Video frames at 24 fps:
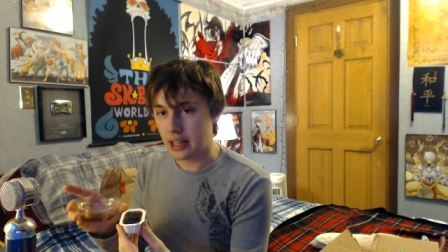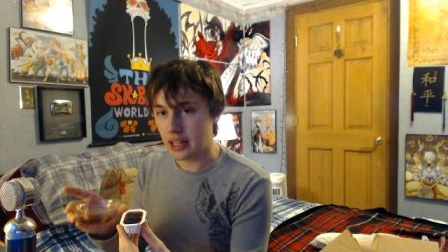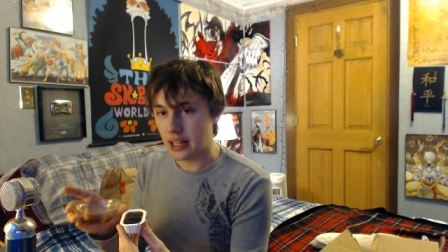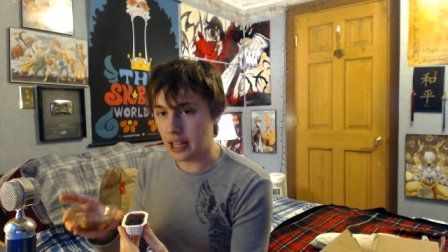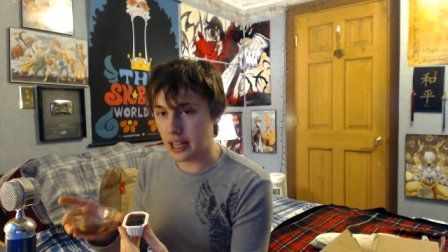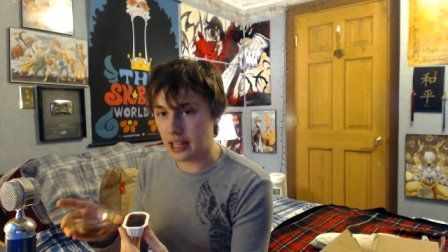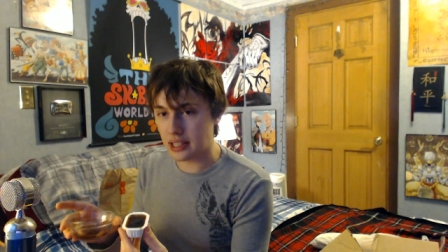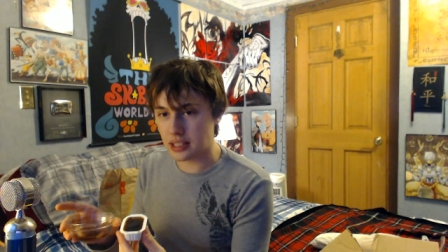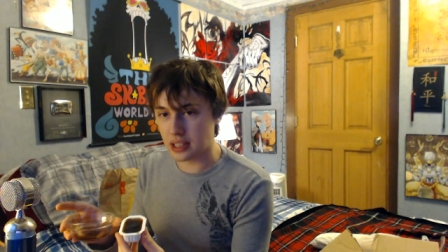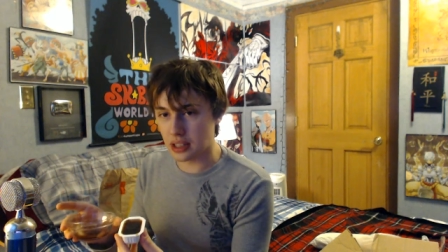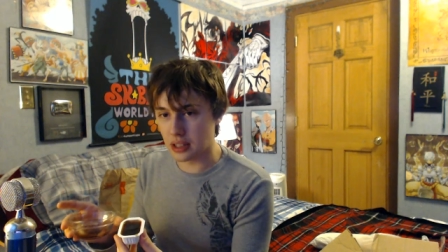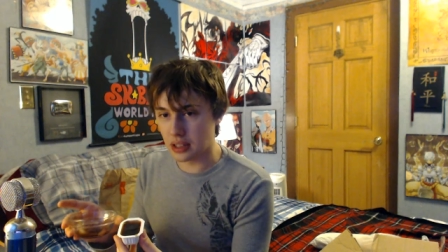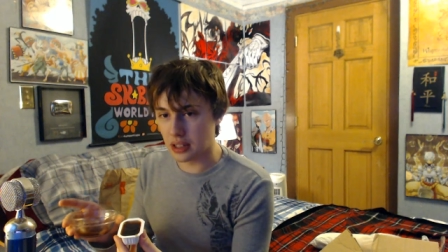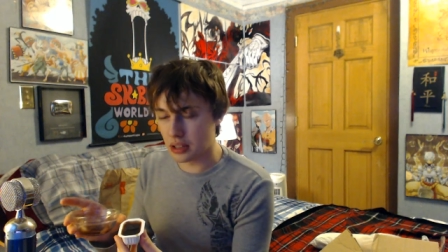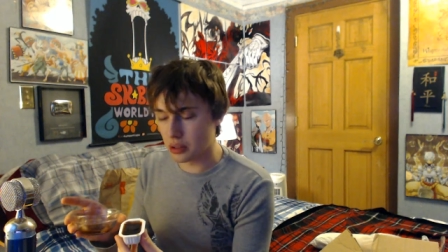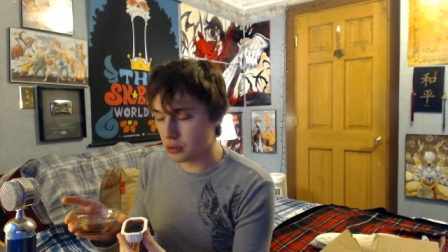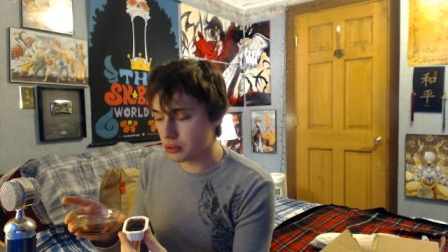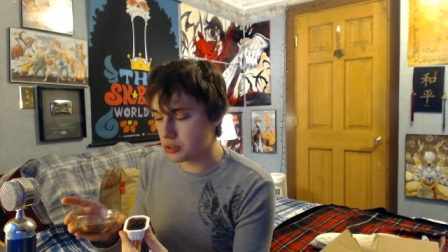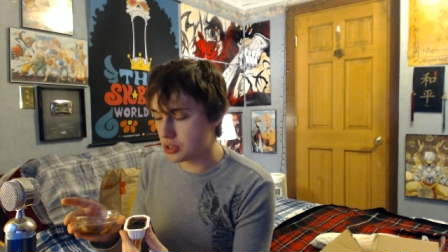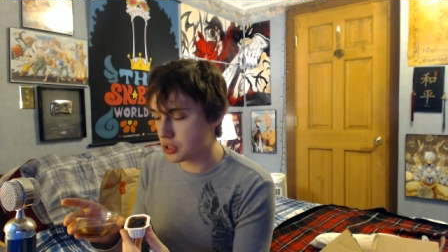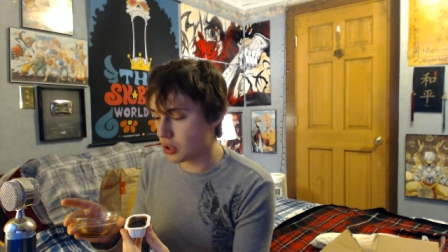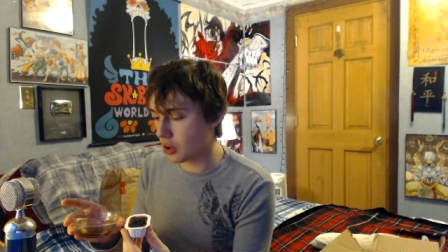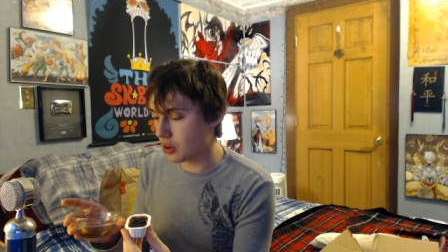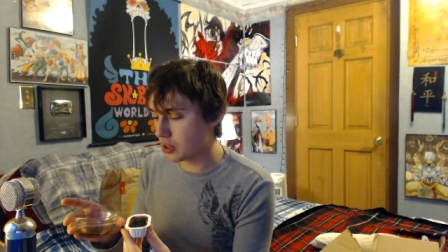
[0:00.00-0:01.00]
it's a little
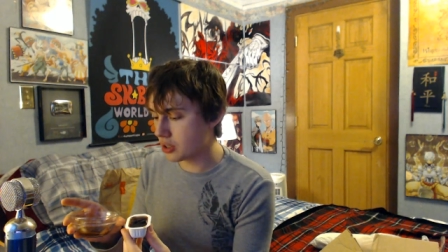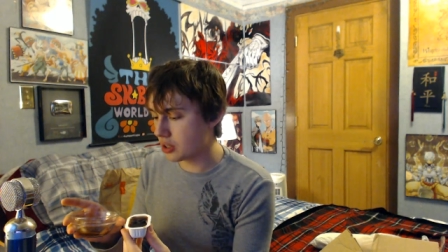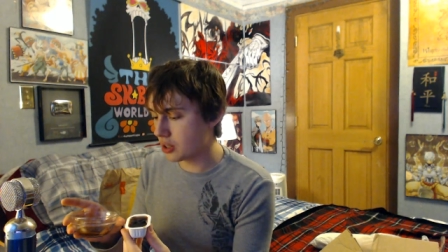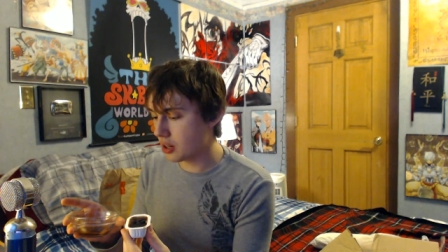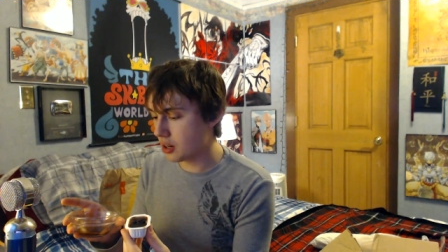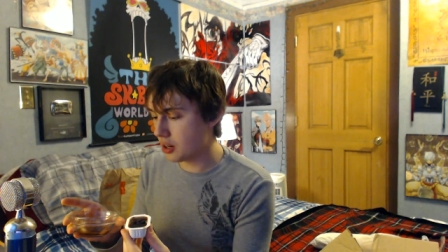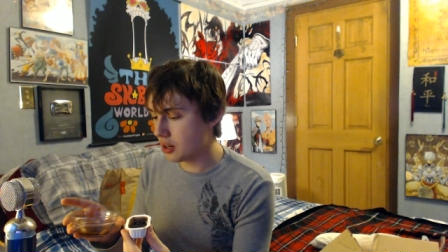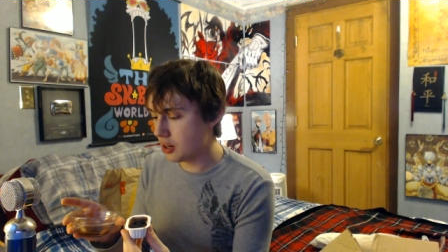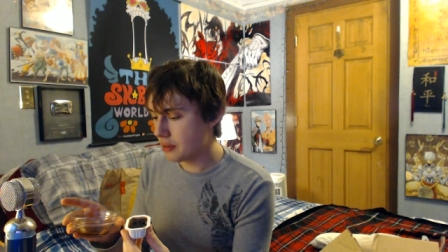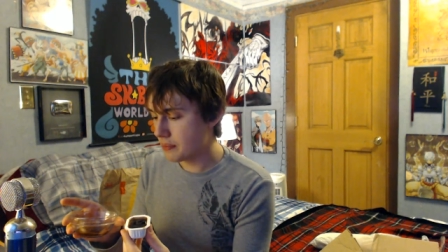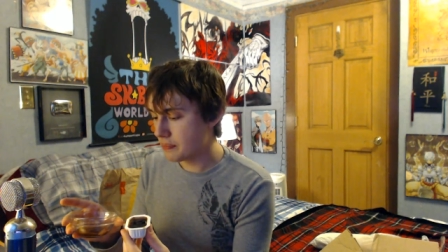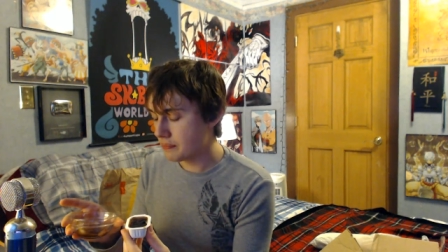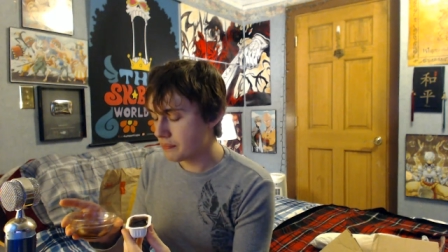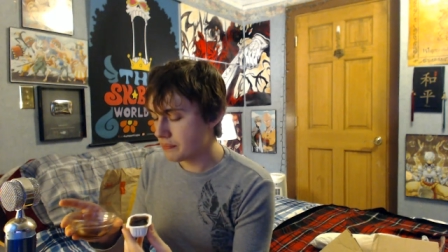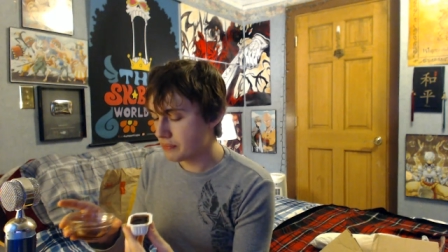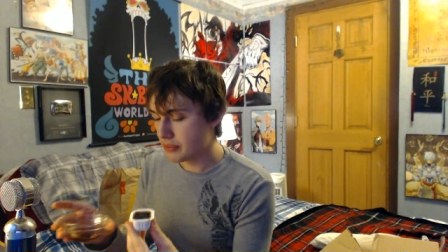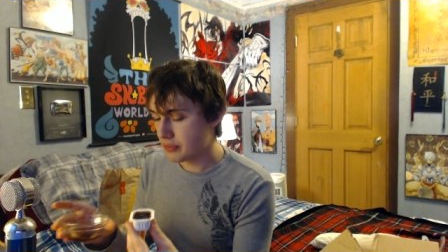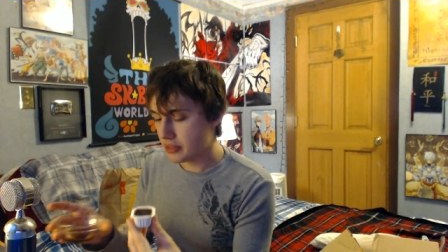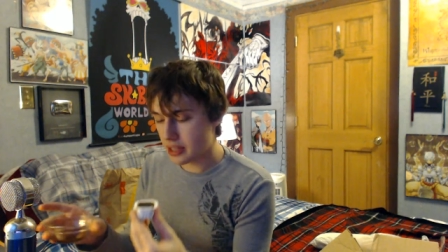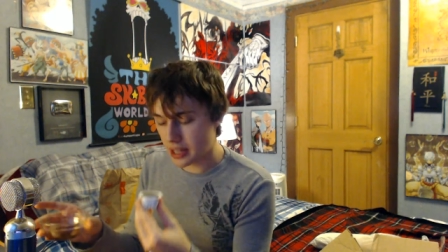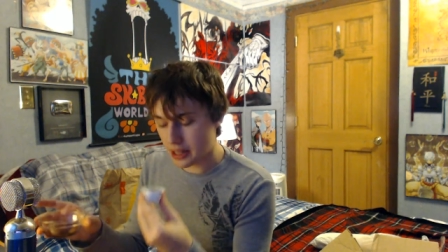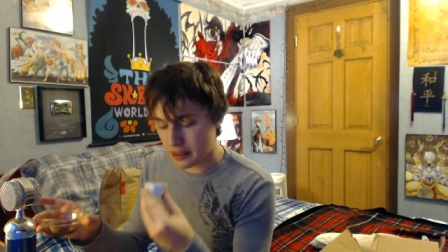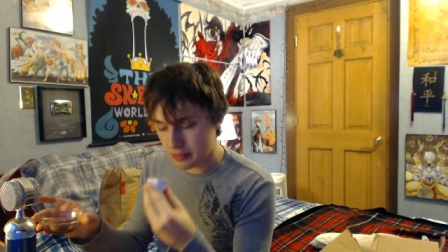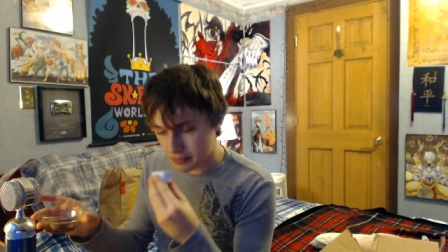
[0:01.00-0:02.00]
darker
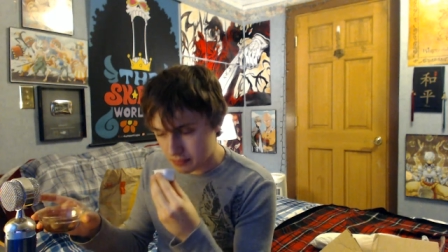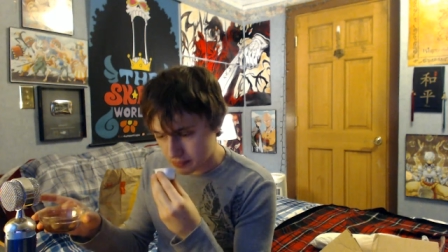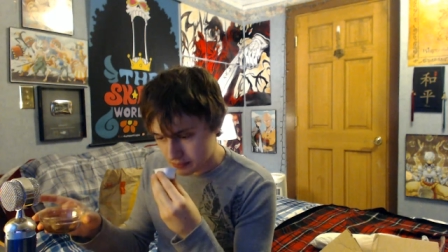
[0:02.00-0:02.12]
than